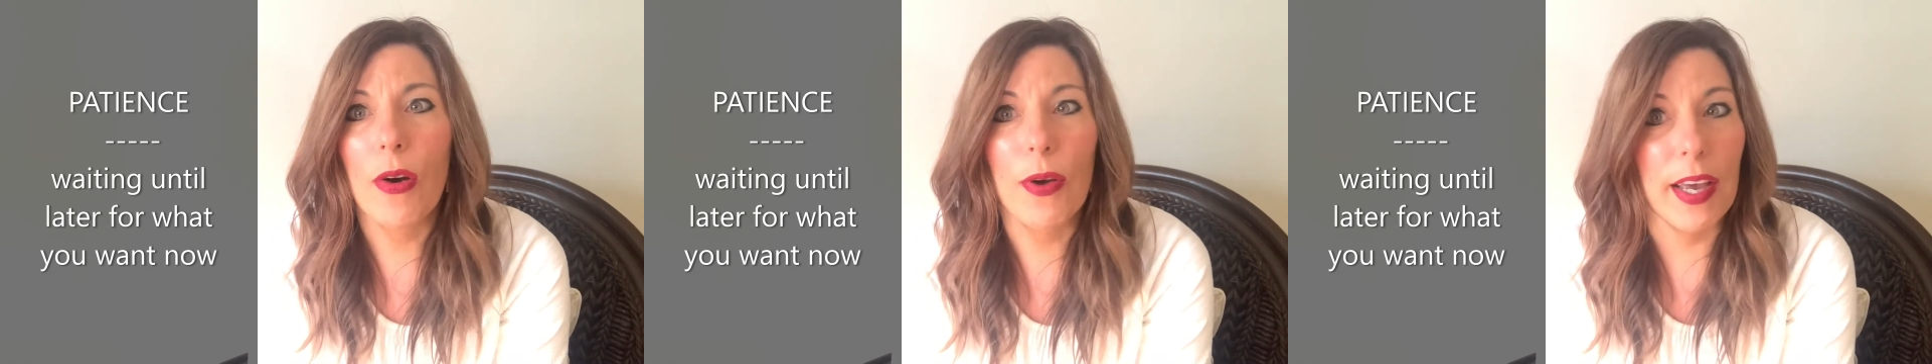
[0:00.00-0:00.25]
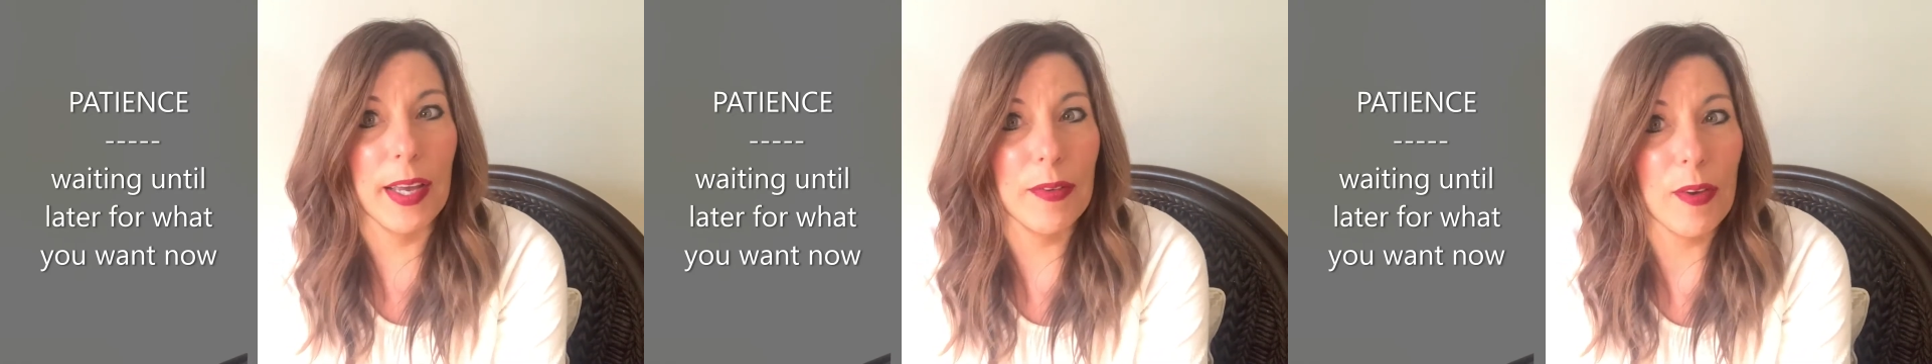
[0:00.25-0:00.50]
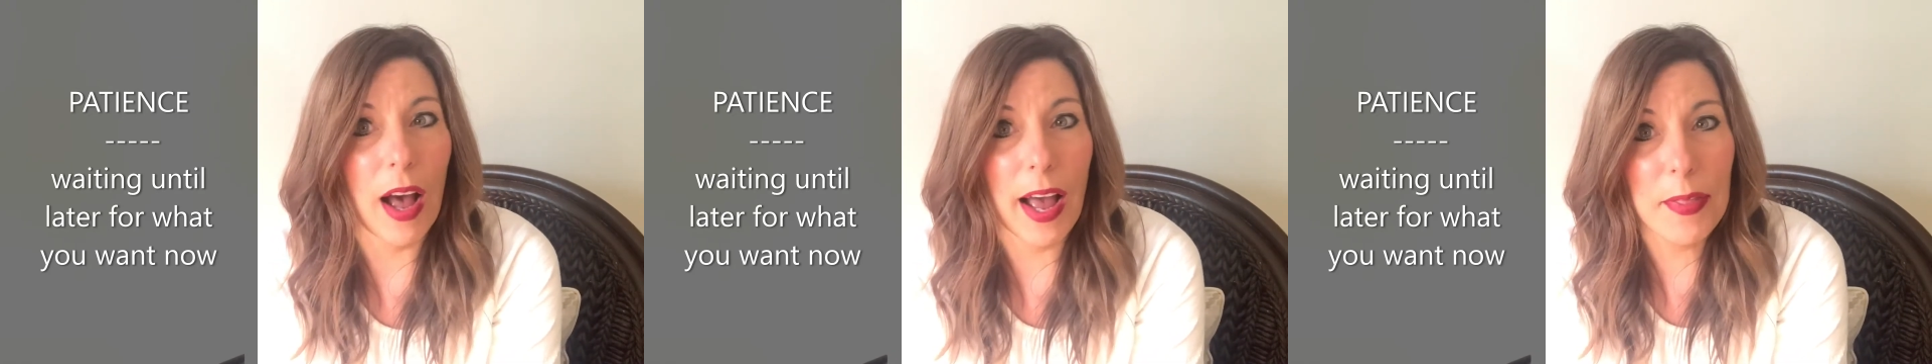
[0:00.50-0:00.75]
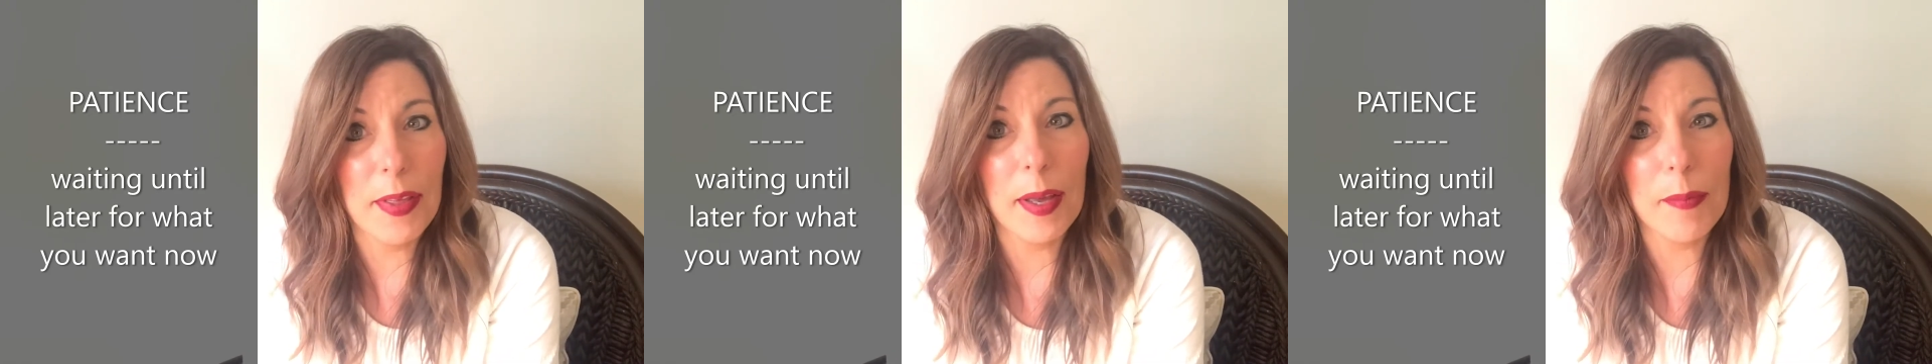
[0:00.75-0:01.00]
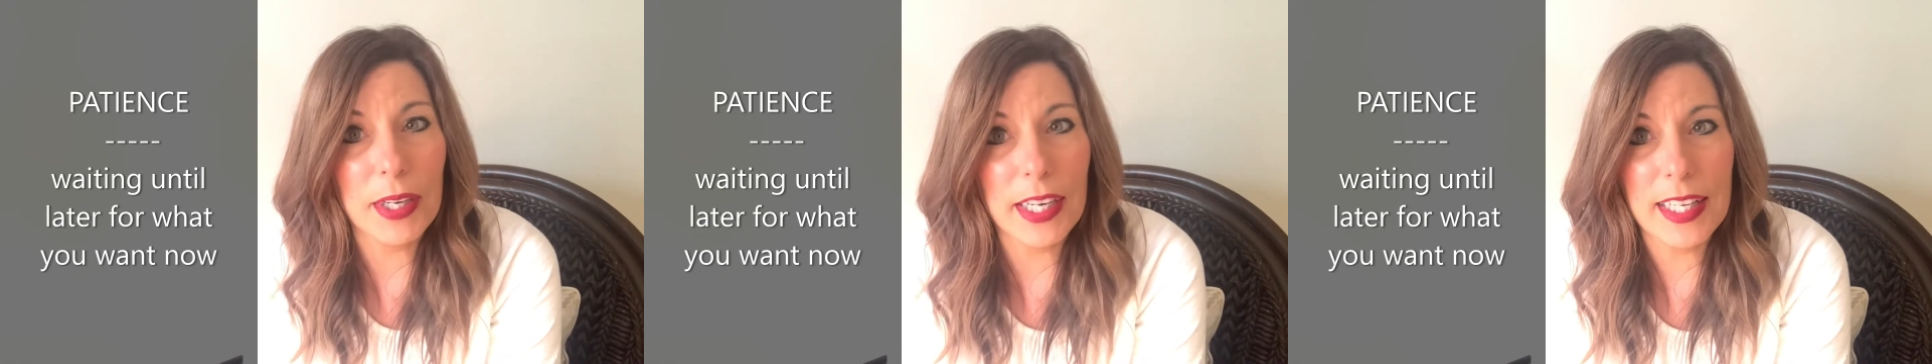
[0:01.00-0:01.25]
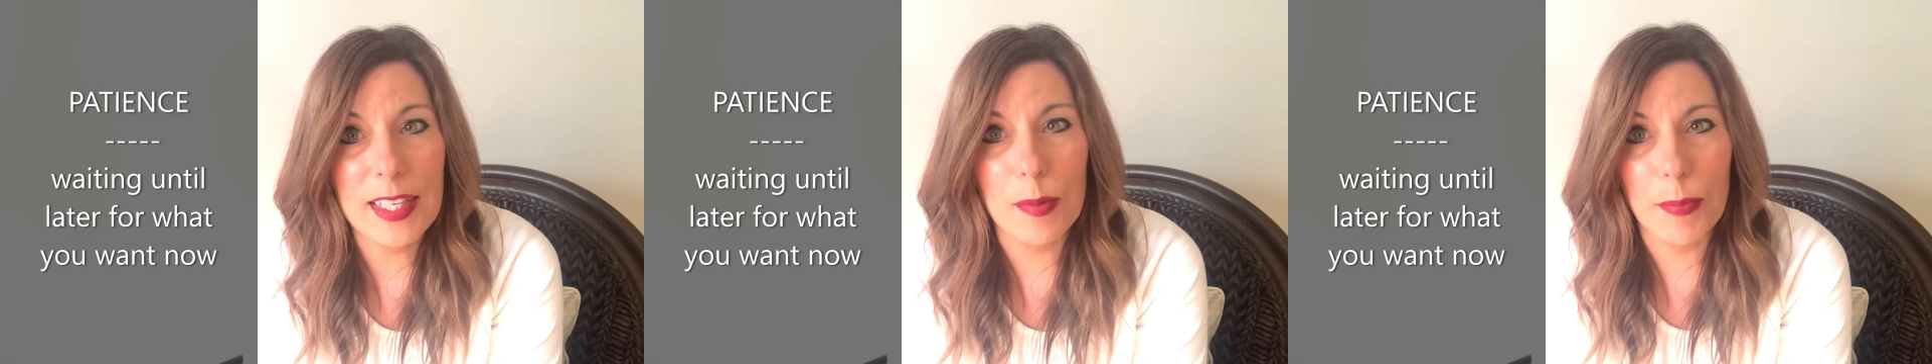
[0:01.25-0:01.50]
Okay, I think I'm gonna
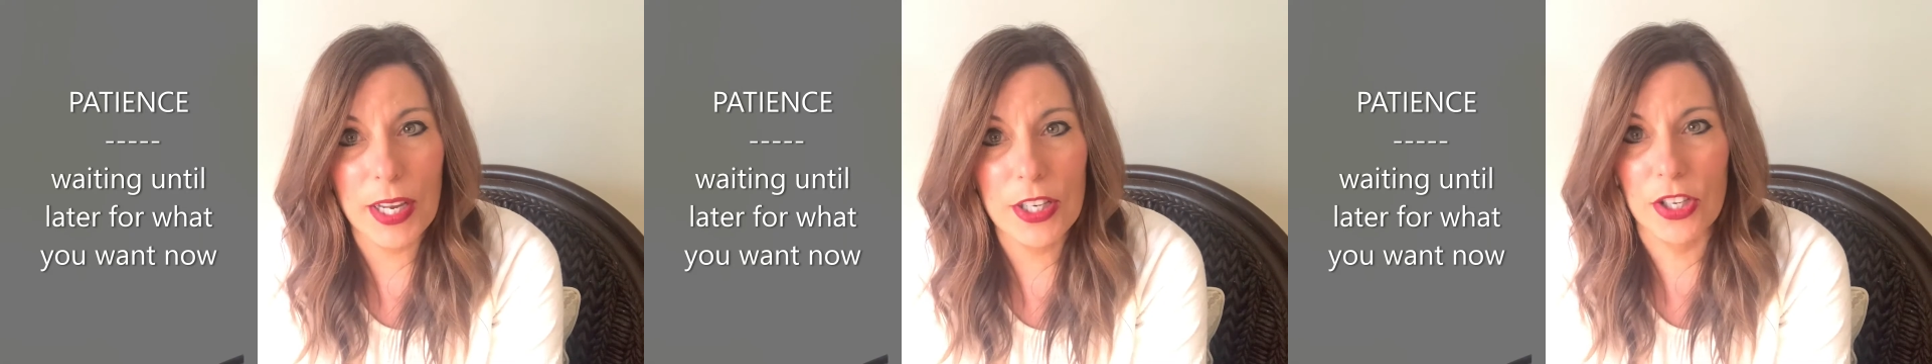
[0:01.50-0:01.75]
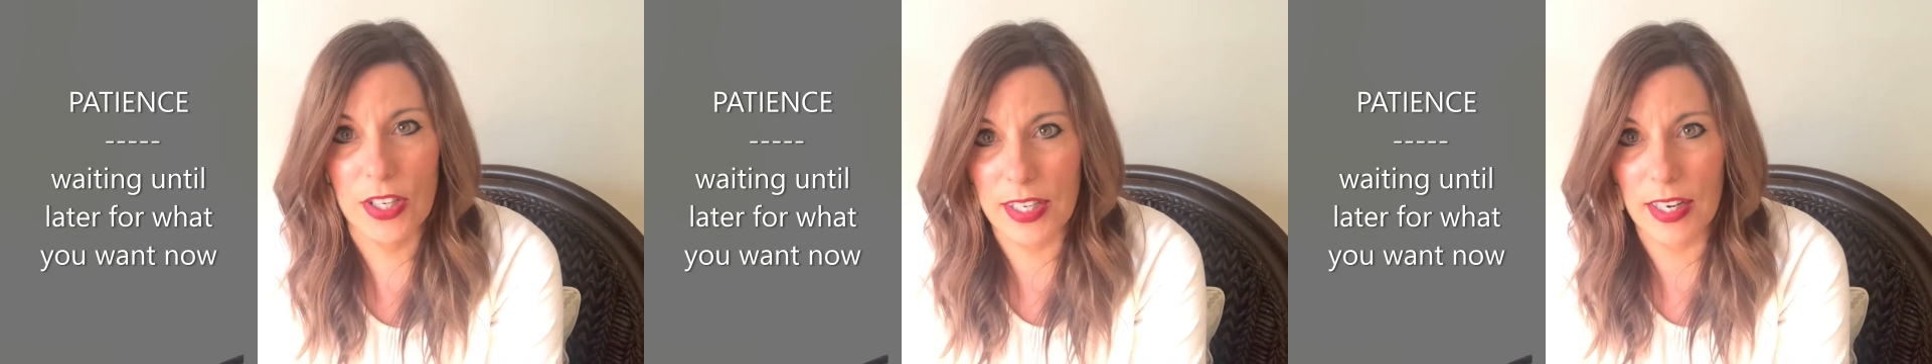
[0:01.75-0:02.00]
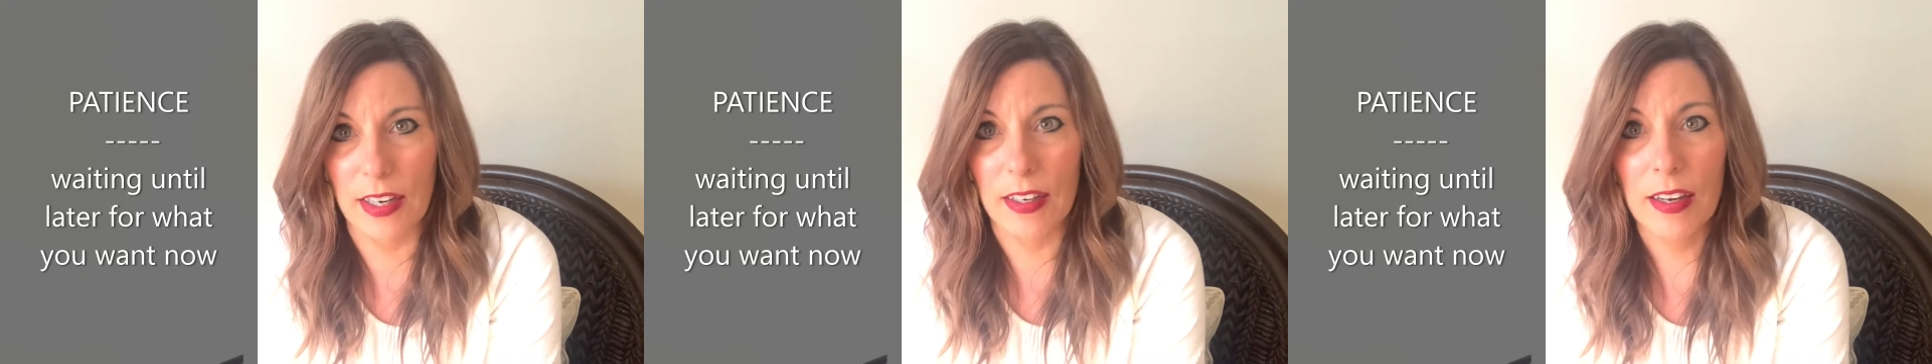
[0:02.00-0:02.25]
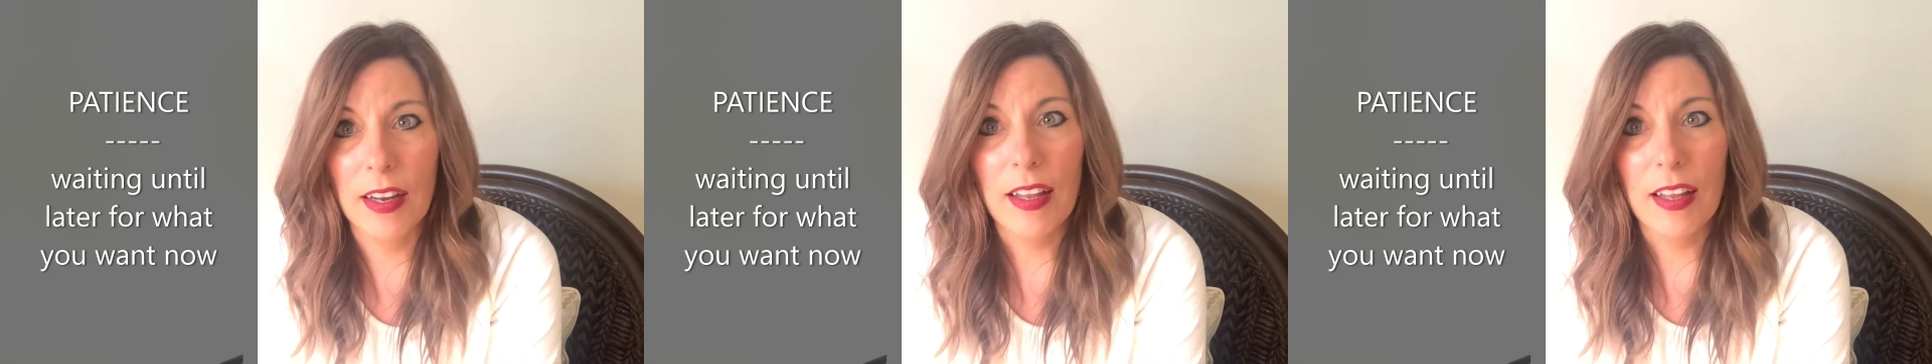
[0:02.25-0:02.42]
need some patience here.